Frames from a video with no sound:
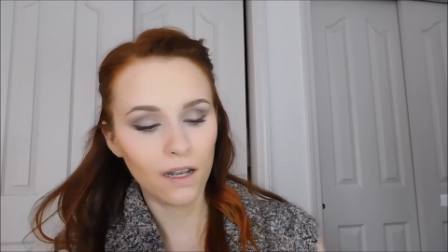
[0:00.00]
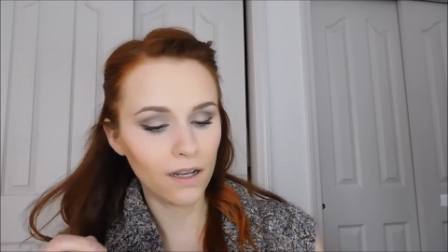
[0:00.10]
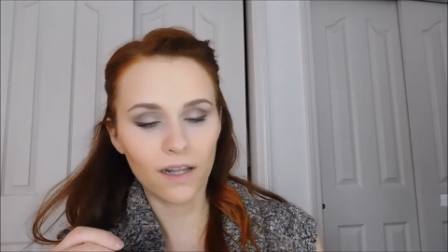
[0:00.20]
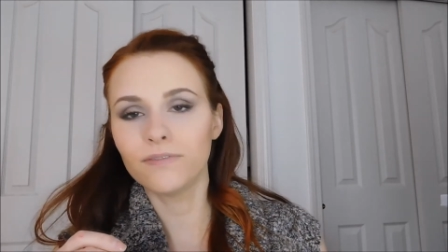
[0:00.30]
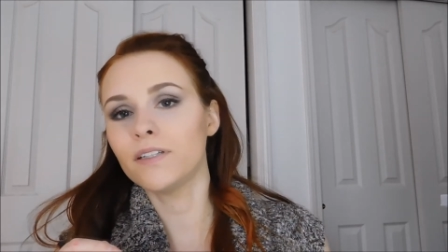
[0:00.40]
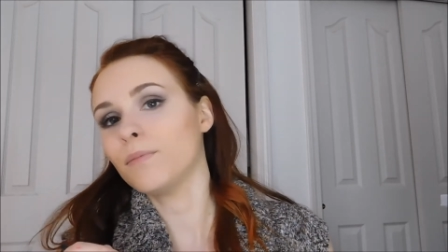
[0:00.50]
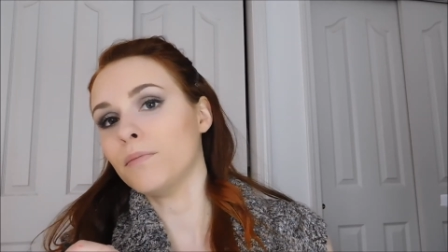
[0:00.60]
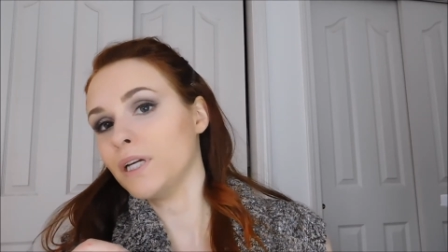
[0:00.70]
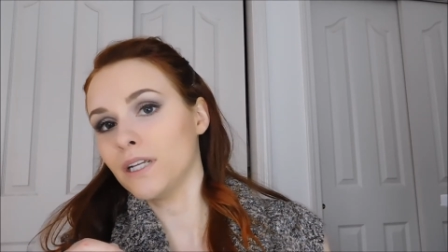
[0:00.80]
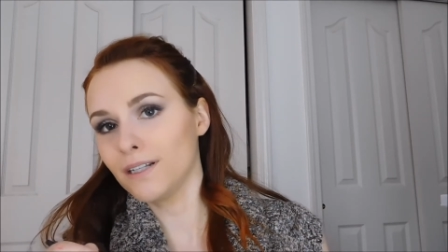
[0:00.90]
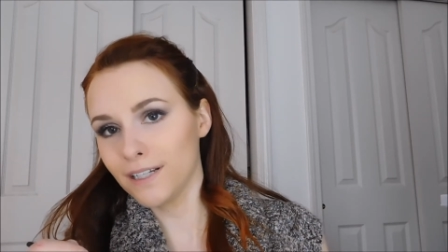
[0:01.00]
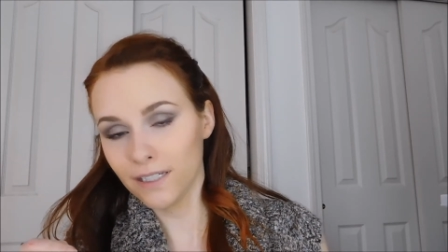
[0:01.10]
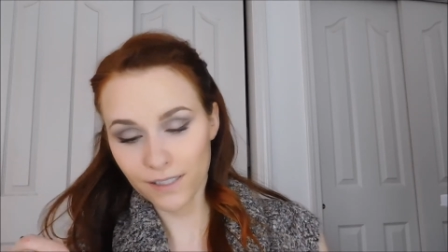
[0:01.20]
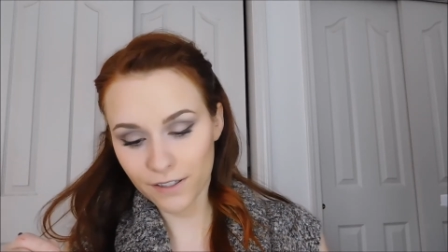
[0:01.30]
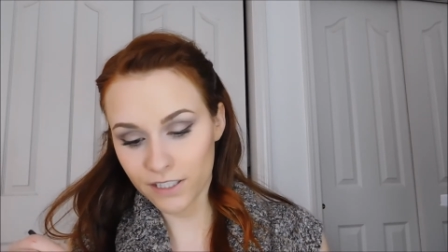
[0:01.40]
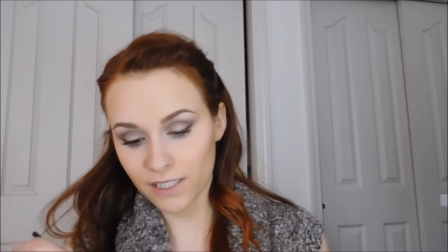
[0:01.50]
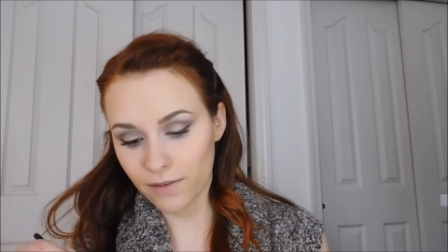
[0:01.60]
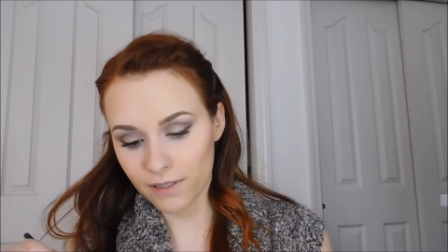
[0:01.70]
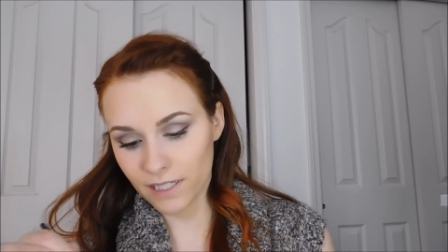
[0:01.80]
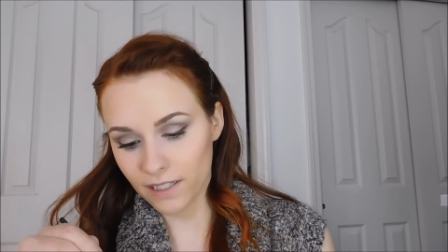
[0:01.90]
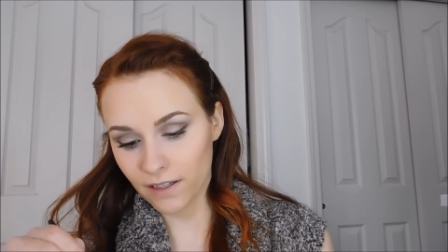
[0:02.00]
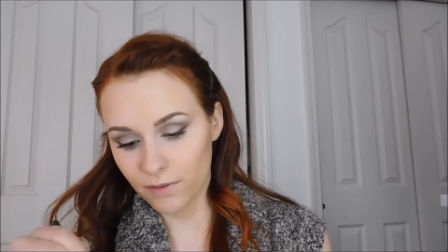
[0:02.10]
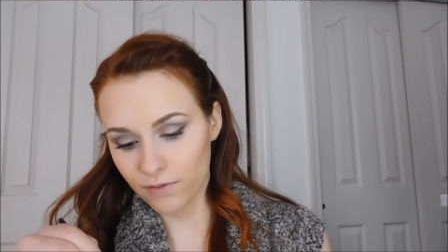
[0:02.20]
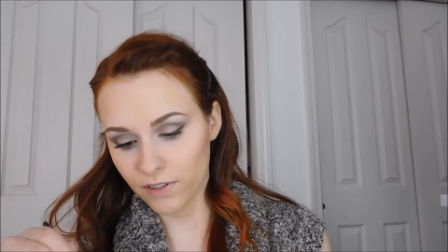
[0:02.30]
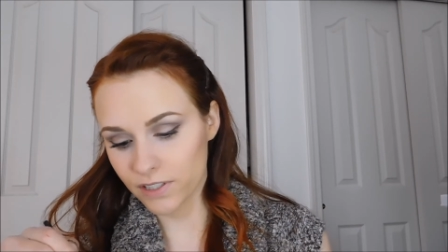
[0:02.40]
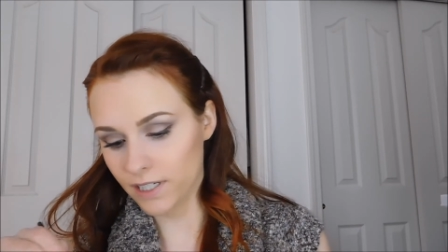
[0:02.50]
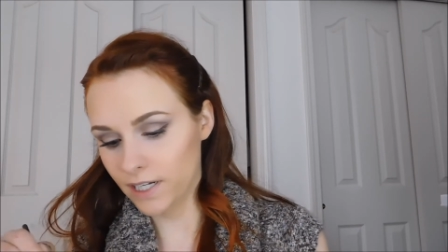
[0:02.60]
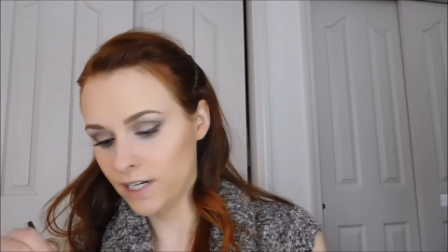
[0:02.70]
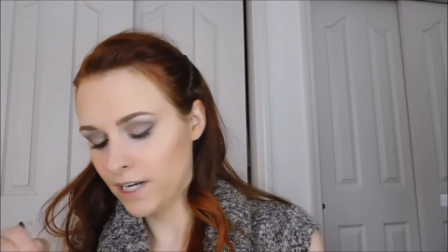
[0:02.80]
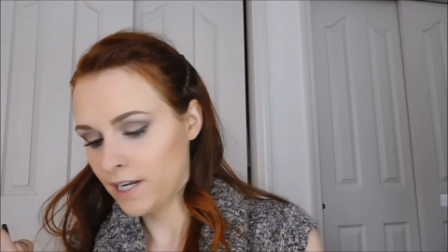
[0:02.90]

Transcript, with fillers: loved him immediately. Seriously, it was like love at first sight.